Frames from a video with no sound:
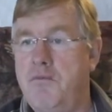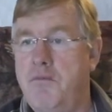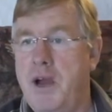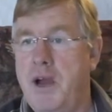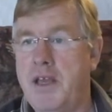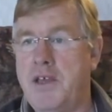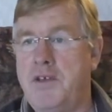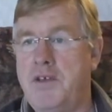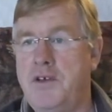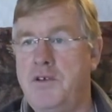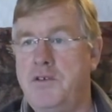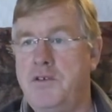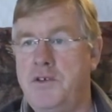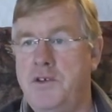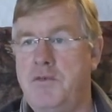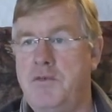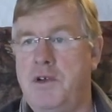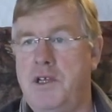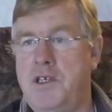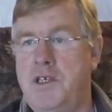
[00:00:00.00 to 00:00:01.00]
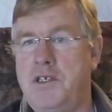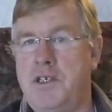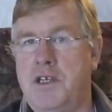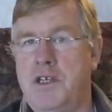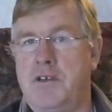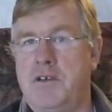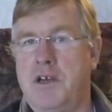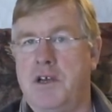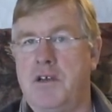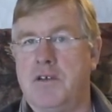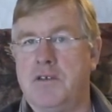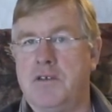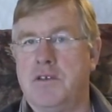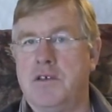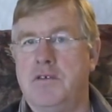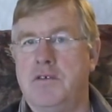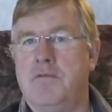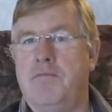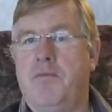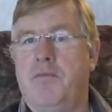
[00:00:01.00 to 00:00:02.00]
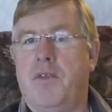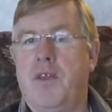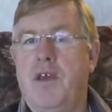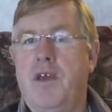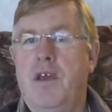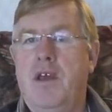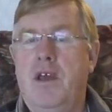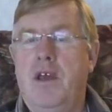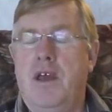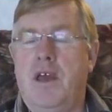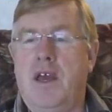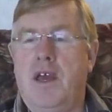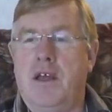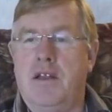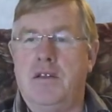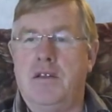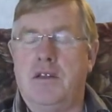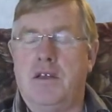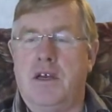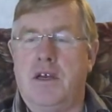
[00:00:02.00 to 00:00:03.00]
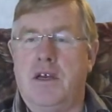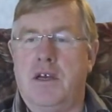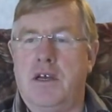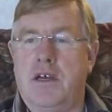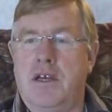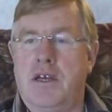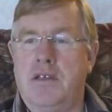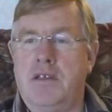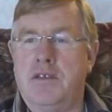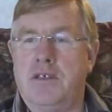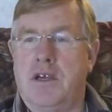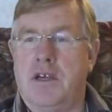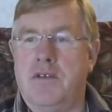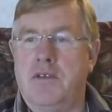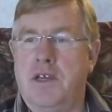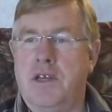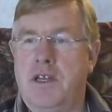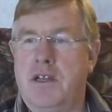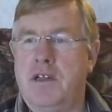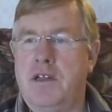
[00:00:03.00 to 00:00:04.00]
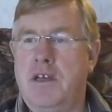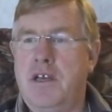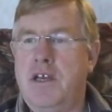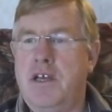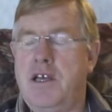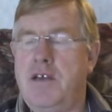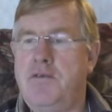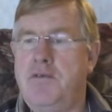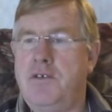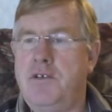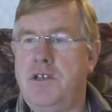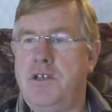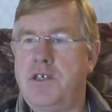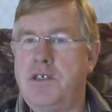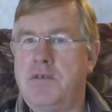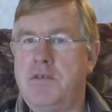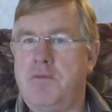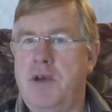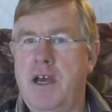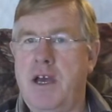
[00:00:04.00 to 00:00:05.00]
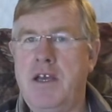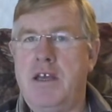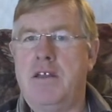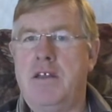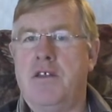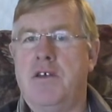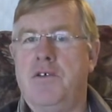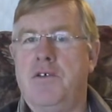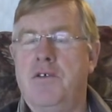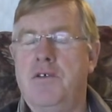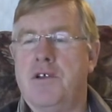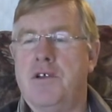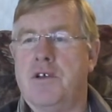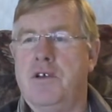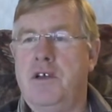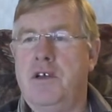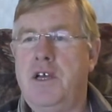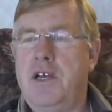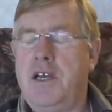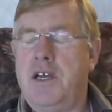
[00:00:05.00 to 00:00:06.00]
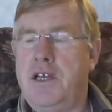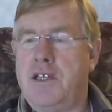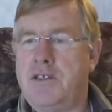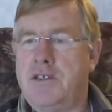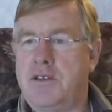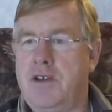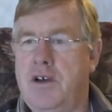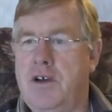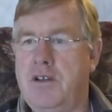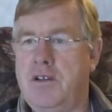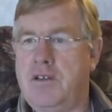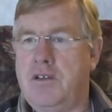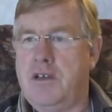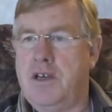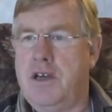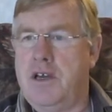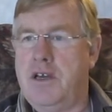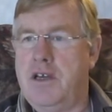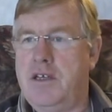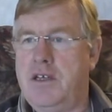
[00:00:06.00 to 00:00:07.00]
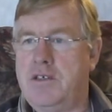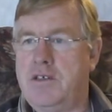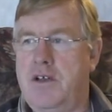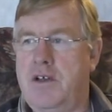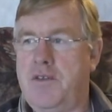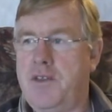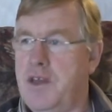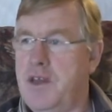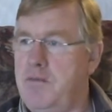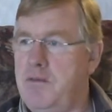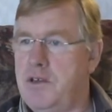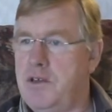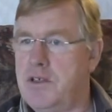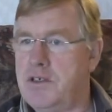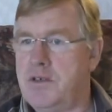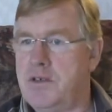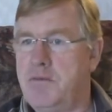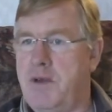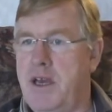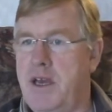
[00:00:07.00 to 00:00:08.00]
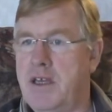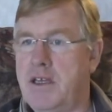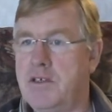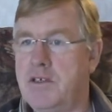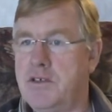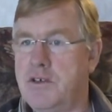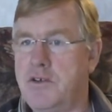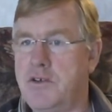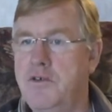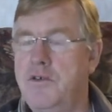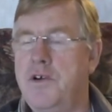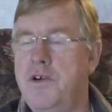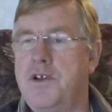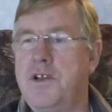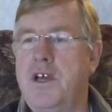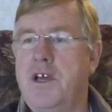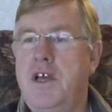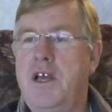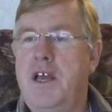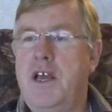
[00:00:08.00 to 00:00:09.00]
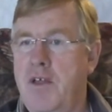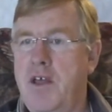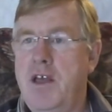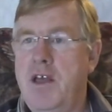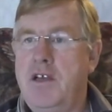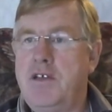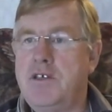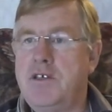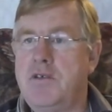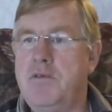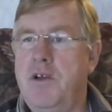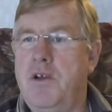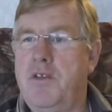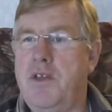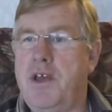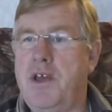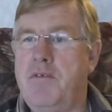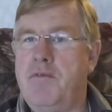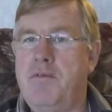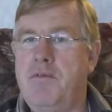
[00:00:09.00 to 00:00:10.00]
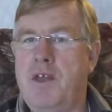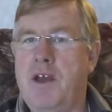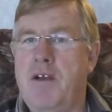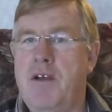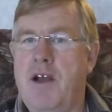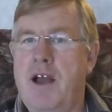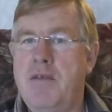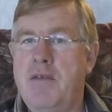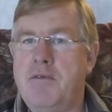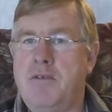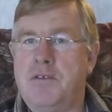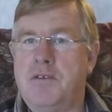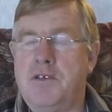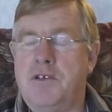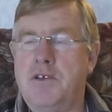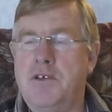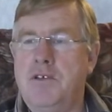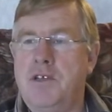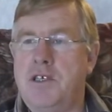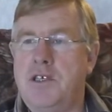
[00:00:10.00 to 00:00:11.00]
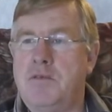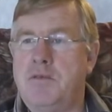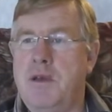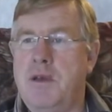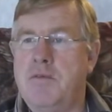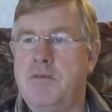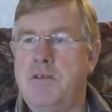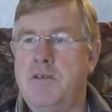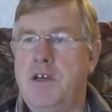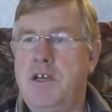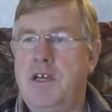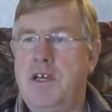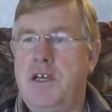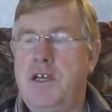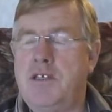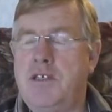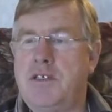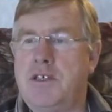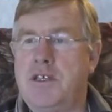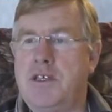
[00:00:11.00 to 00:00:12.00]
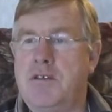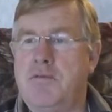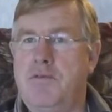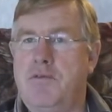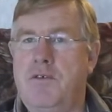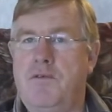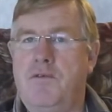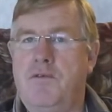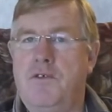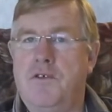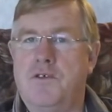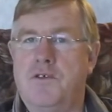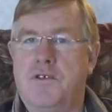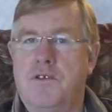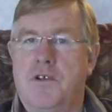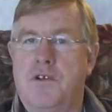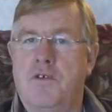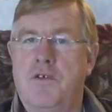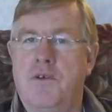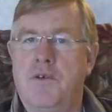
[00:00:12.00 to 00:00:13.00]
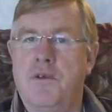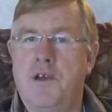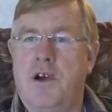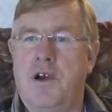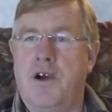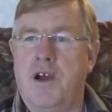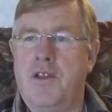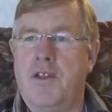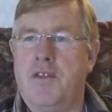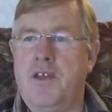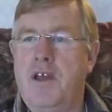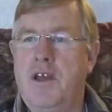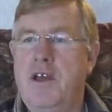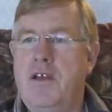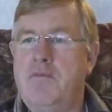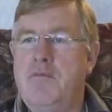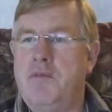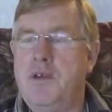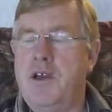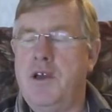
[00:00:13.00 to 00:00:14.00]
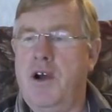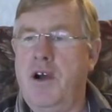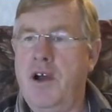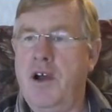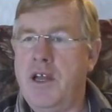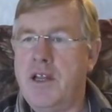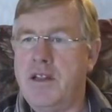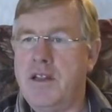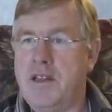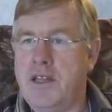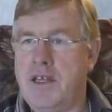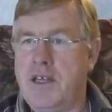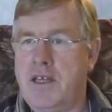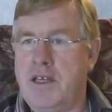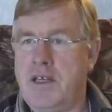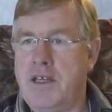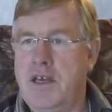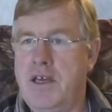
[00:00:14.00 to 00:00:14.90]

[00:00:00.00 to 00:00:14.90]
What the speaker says: make you do what you said you're going to do. And so then, if you disobey the order, it's not them you're disobeying; it's the court. So what they're able to do, these people, is to get the full force of the law behind the